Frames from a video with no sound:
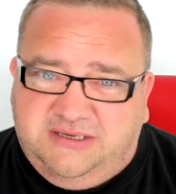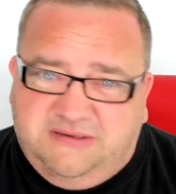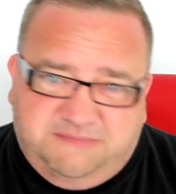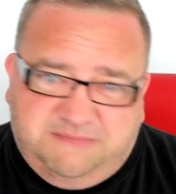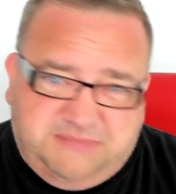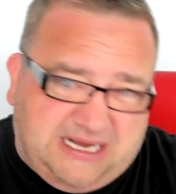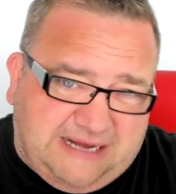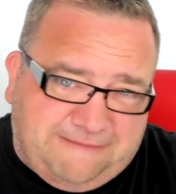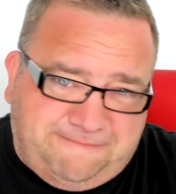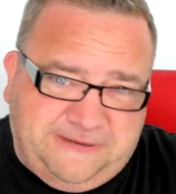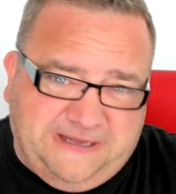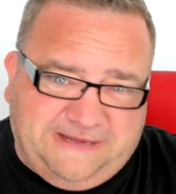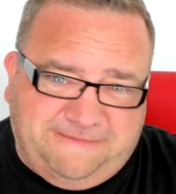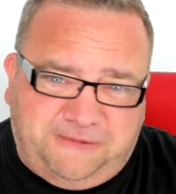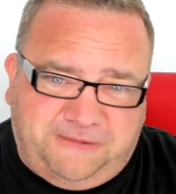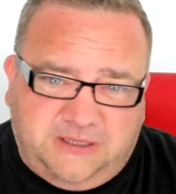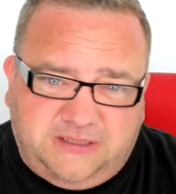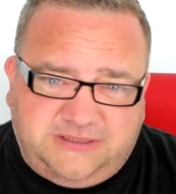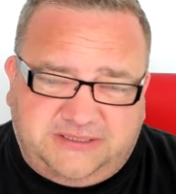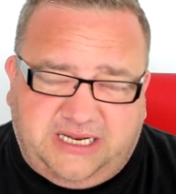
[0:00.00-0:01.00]
My
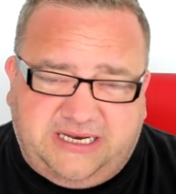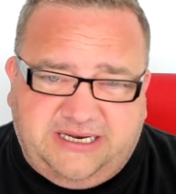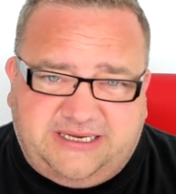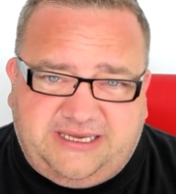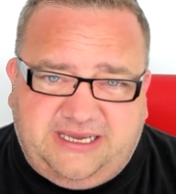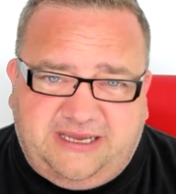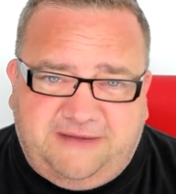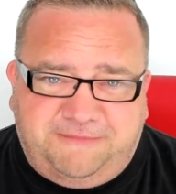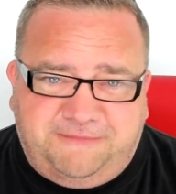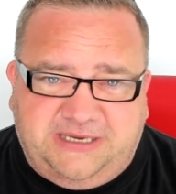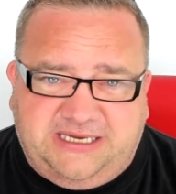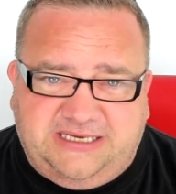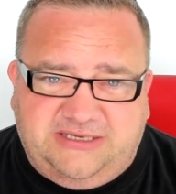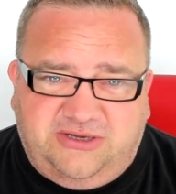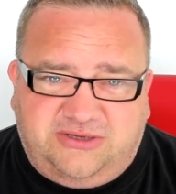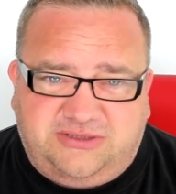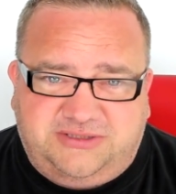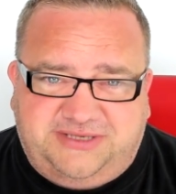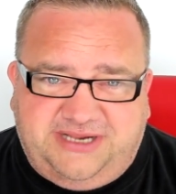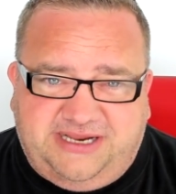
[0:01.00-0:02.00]
people at
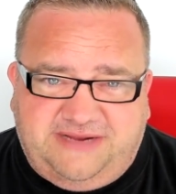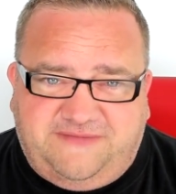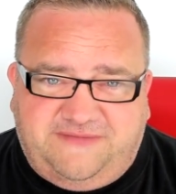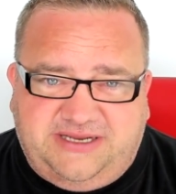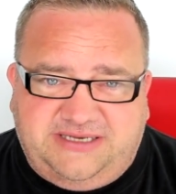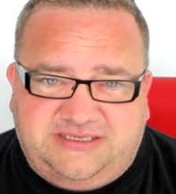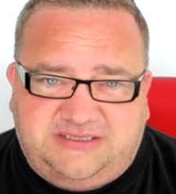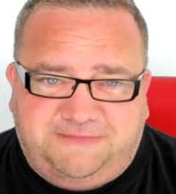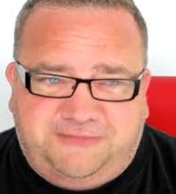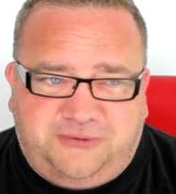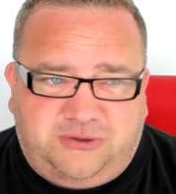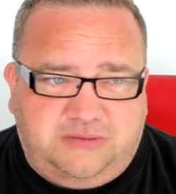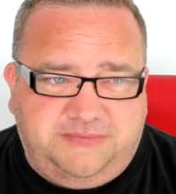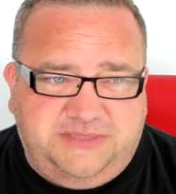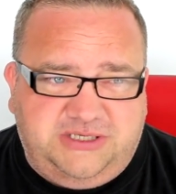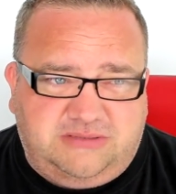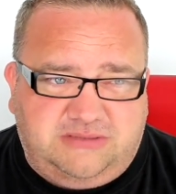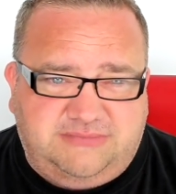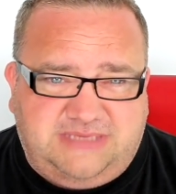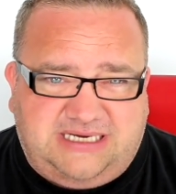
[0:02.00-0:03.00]
DKB.TV support
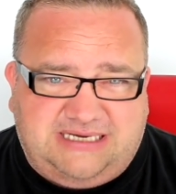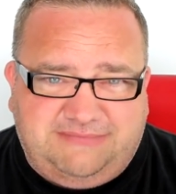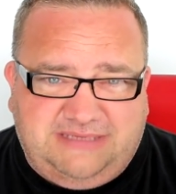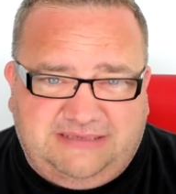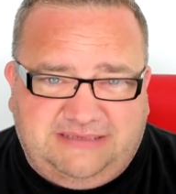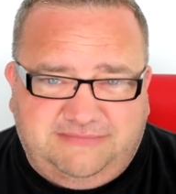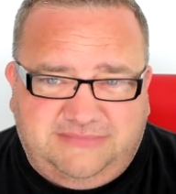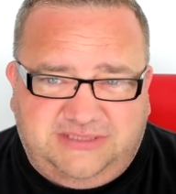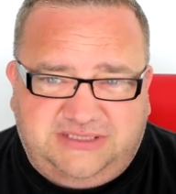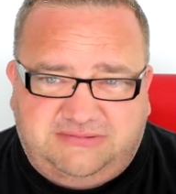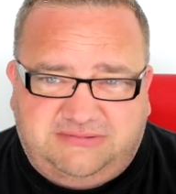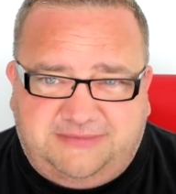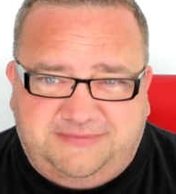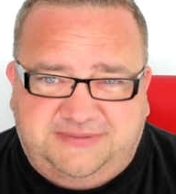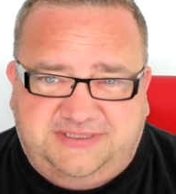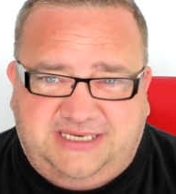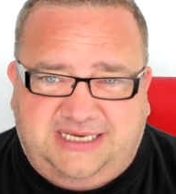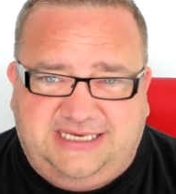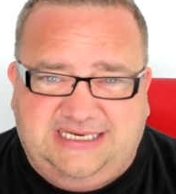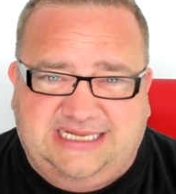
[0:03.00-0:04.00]
me on my members
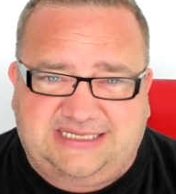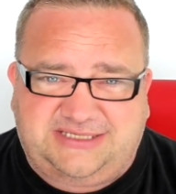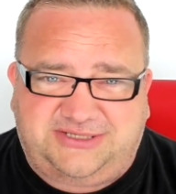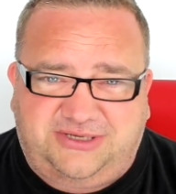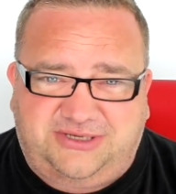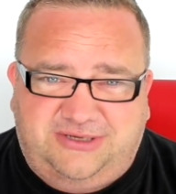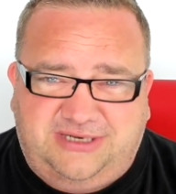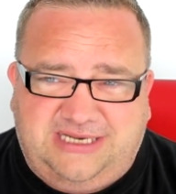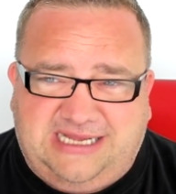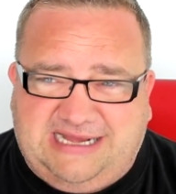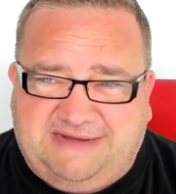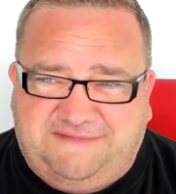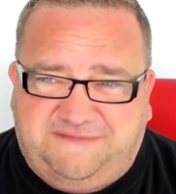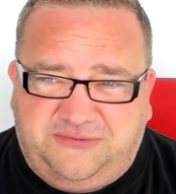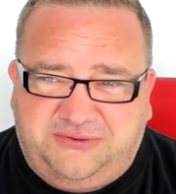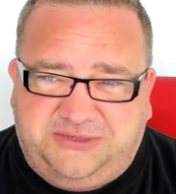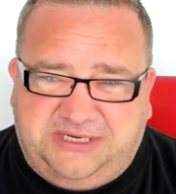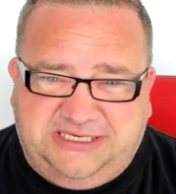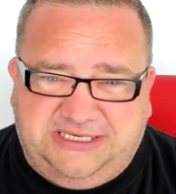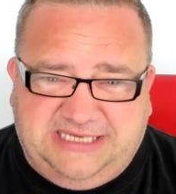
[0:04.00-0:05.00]
website. That's all I
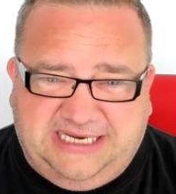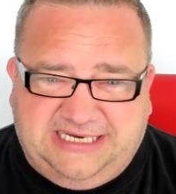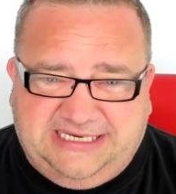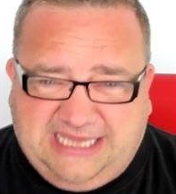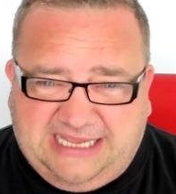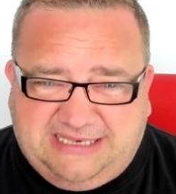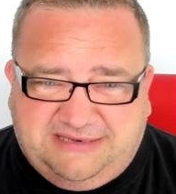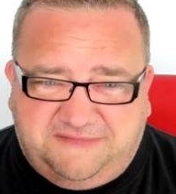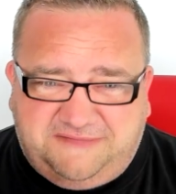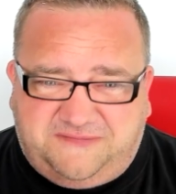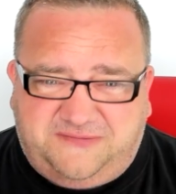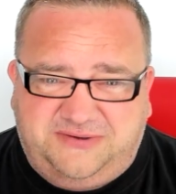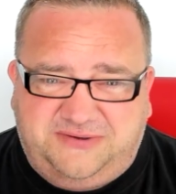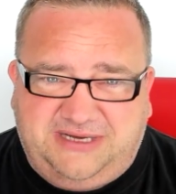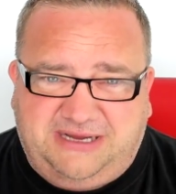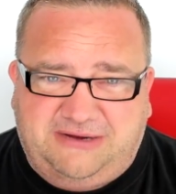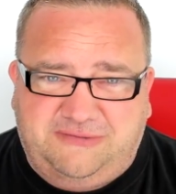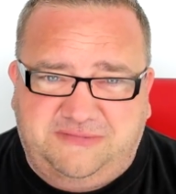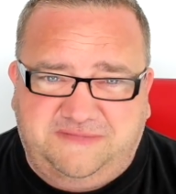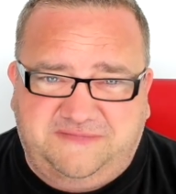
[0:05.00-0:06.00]
fucking need. Get the fuck
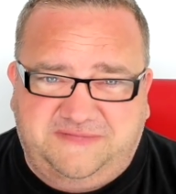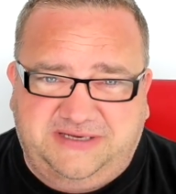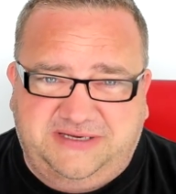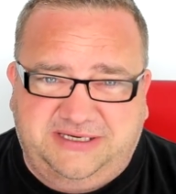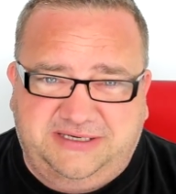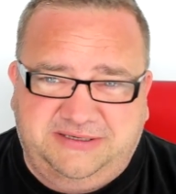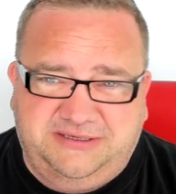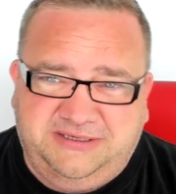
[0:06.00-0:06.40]
out of here.